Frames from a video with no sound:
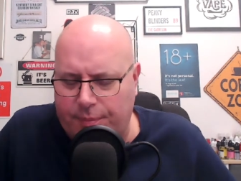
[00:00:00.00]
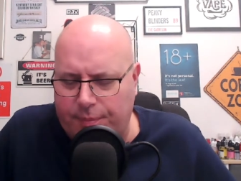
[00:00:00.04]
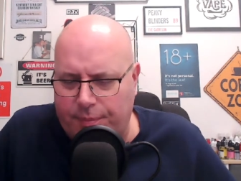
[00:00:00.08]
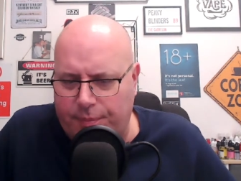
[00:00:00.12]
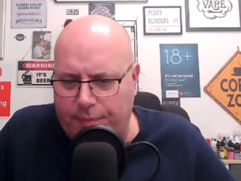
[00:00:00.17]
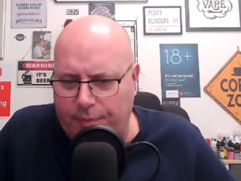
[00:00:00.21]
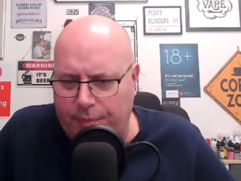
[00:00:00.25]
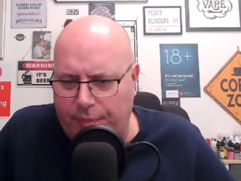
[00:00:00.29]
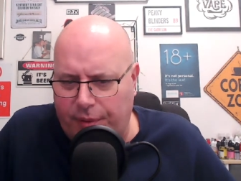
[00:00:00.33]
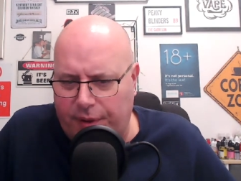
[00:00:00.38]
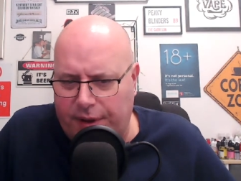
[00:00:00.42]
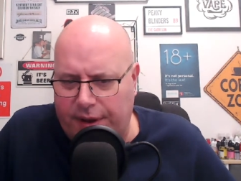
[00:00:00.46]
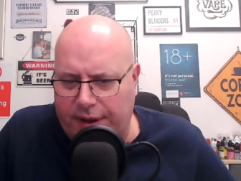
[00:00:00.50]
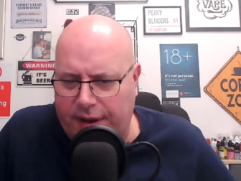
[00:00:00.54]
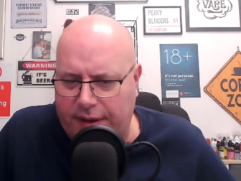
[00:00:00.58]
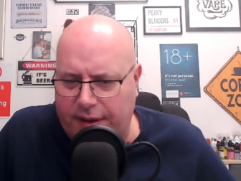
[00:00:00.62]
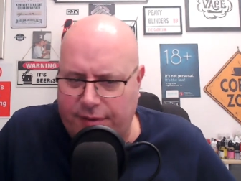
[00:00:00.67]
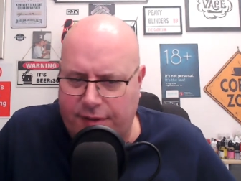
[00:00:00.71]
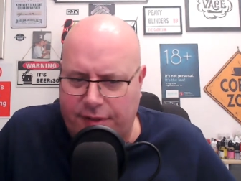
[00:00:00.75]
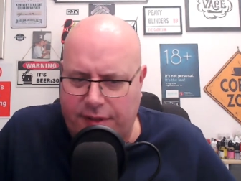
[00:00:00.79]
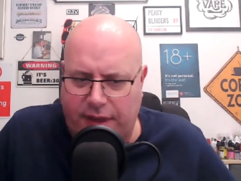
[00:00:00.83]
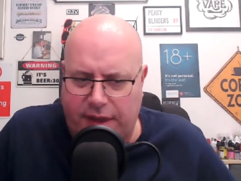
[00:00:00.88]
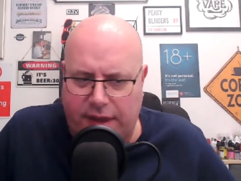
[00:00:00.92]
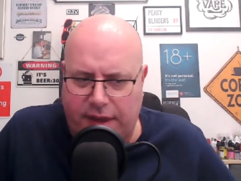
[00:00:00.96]
But you
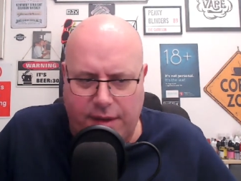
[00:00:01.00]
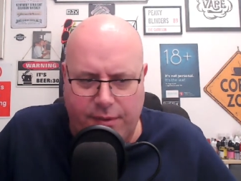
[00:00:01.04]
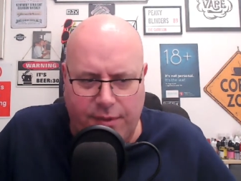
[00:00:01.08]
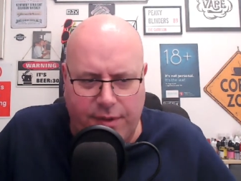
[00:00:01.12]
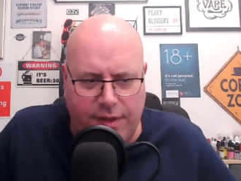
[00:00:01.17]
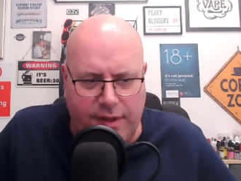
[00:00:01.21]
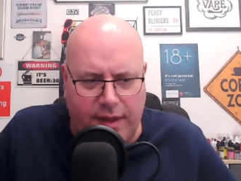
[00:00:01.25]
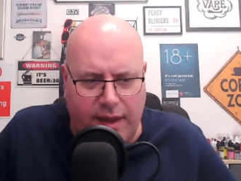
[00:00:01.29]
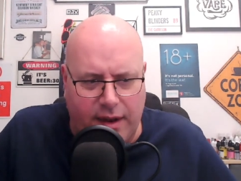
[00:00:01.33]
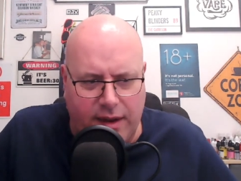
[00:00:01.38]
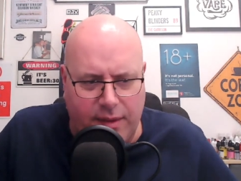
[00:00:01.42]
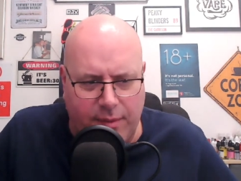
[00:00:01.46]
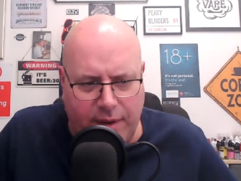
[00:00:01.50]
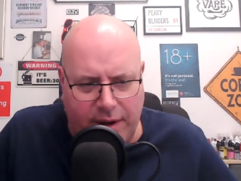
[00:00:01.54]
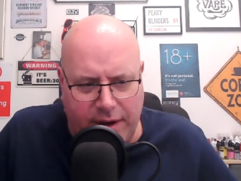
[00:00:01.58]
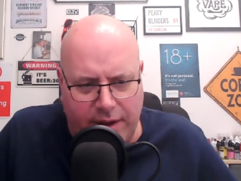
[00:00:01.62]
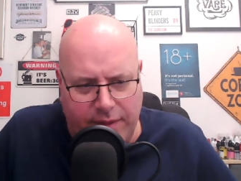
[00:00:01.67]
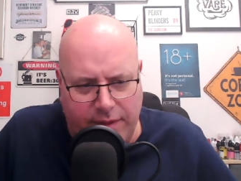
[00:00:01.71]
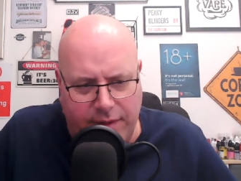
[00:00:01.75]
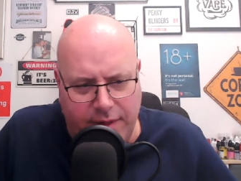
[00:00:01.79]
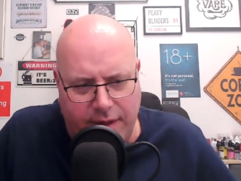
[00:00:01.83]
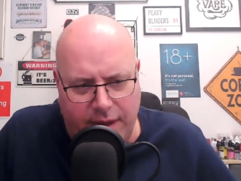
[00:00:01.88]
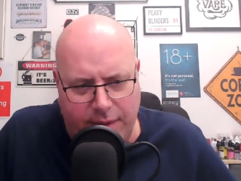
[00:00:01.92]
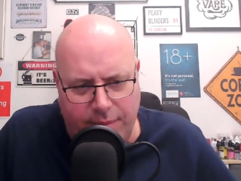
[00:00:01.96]
never see you and Tetley Man in
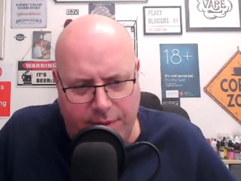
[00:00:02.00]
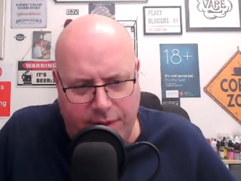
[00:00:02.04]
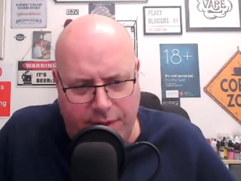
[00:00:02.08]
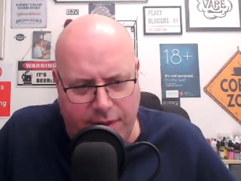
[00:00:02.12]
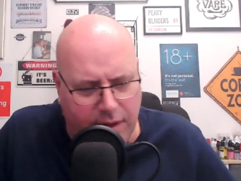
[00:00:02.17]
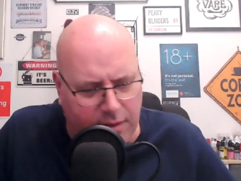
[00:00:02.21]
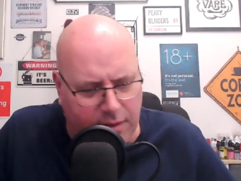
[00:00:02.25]
the same chat.